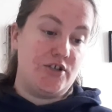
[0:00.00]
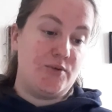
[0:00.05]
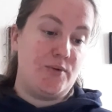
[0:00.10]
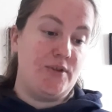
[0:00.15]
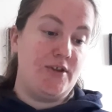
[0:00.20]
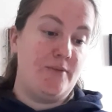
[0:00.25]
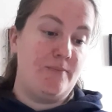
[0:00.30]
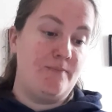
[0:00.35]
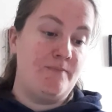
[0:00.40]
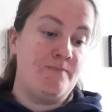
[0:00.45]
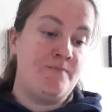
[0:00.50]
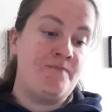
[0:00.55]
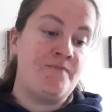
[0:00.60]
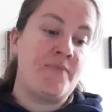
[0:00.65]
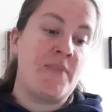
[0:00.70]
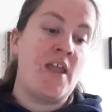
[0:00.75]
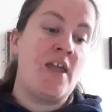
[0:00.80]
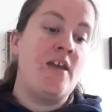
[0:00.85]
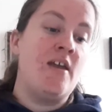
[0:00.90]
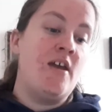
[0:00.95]
with them.
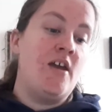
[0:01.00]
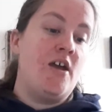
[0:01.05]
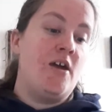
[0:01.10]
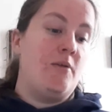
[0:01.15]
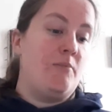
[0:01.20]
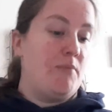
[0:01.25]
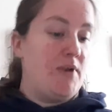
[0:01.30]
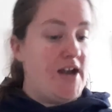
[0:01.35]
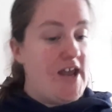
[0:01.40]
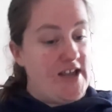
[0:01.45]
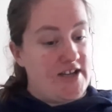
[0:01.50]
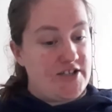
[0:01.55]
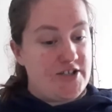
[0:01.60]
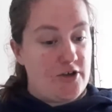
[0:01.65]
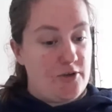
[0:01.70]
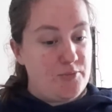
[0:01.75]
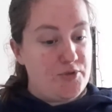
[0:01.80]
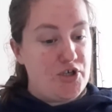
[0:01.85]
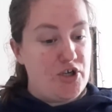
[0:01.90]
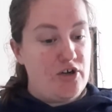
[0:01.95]
My next
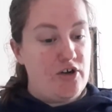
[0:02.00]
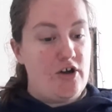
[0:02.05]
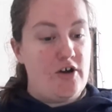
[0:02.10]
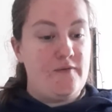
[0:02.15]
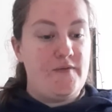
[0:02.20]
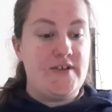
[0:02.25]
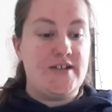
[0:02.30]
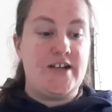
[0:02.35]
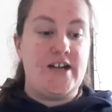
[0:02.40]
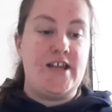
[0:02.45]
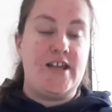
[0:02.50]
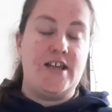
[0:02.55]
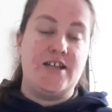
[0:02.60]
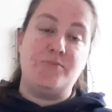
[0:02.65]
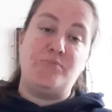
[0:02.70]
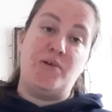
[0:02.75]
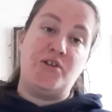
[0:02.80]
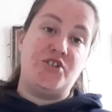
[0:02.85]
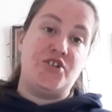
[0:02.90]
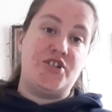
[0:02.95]
option obviously is
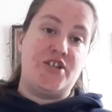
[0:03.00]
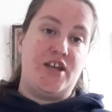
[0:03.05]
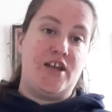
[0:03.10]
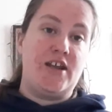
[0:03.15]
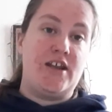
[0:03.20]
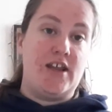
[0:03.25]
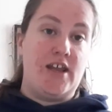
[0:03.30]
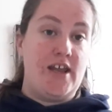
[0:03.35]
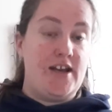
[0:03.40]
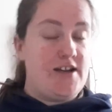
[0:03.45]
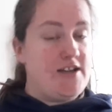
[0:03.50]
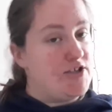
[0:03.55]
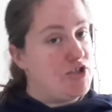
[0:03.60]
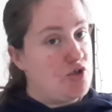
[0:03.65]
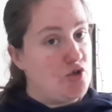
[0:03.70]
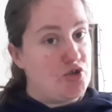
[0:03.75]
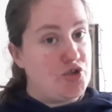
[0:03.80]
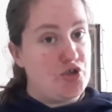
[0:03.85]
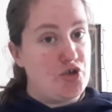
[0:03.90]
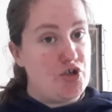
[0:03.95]
budgeting. It is
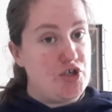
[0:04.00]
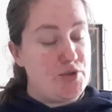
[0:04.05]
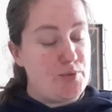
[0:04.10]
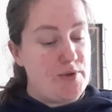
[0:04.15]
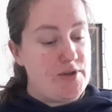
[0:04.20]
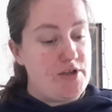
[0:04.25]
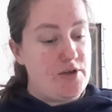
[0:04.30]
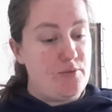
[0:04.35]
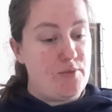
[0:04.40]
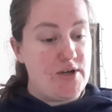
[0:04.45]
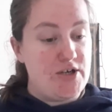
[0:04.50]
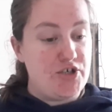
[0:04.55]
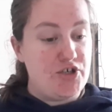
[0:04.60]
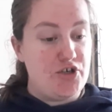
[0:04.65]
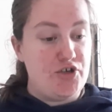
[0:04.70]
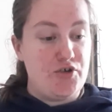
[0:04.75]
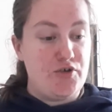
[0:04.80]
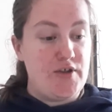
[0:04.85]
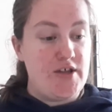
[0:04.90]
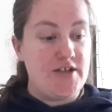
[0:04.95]
your choice whether you wish to
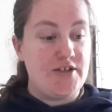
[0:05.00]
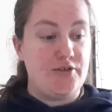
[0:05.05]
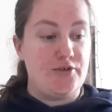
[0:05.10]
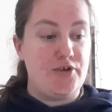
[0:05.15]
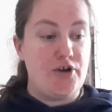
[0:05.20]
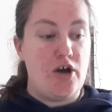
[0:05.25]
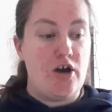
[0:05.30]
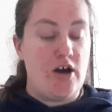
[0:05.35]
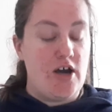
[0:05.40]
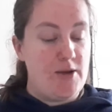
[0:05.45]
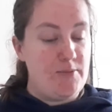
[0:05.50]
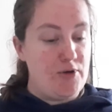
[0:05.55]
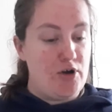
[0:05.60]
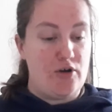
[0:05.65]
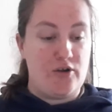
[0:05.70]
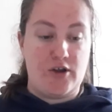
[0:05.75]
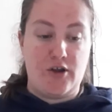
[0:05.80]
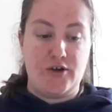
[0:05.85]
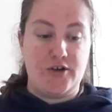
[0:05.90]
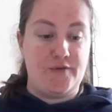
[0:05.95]
do this or not. I'm
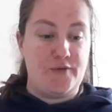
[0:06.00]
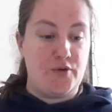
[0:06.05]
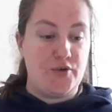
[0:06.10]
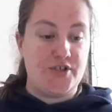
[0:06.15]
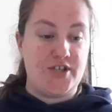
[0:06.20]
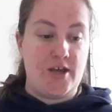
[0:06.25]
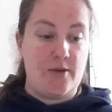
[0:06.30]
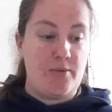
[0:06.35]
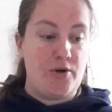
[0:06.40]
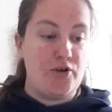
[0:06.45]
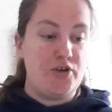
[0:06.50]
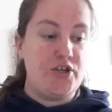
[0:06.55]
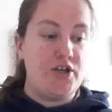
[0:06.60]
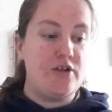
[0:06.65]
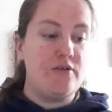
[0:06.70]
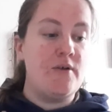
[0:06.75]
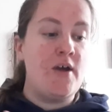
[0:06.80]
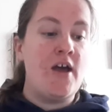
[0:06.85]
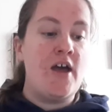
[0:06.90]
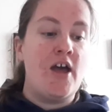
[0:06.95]
not going to force it upon
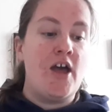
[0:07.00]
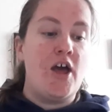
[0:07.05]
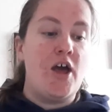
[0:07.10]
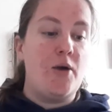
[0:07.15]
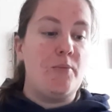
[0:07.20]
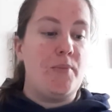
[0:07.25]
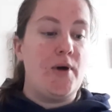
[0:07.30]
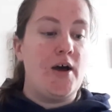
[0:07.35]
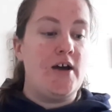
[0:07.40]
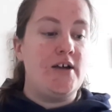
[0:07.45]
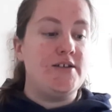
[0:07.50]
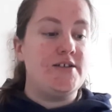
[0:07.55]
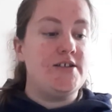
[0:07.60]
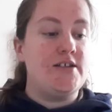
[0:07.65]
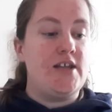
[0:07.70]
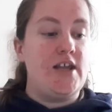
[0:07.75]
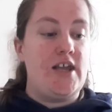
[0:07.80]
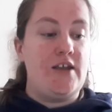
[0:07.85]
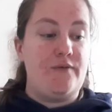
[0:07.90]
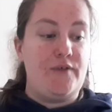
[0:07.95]
you, but
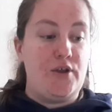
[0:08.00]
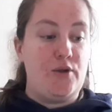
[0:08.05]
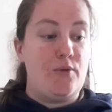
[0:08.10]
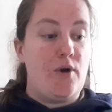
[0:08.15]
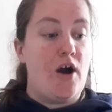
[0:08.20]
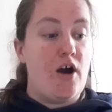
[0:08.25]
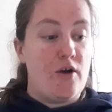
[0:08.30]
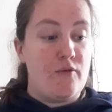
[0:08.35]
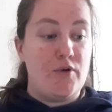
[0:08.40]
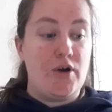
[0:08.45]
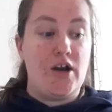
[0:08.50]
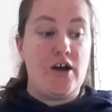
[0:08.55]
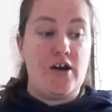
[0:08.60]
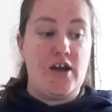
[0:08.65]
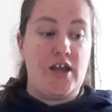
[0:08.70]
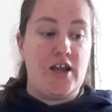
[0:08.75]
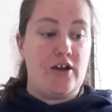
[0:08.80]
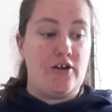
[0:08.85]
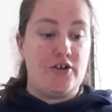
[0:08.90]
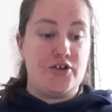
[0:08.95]
if you are
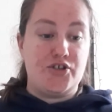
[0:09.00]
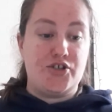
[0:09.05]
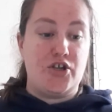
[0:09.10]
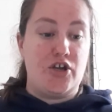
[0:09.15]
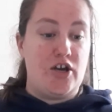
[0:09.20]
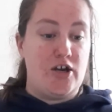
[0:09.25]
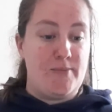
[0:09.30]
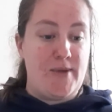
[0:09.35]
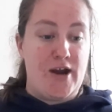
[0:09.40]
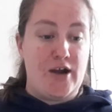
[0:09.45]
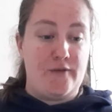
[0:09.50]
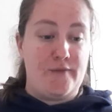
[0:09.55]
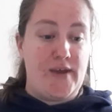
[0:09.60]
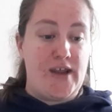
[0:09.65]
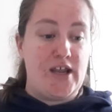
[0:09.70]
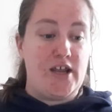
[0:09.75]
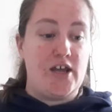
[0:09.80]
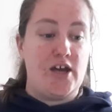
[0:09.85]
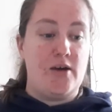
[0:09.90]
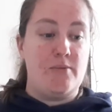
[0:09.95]
relying on a certain amount of
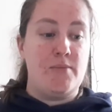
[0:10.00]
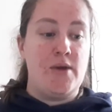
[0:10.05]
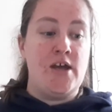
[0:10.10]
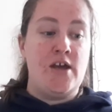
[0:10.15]
income,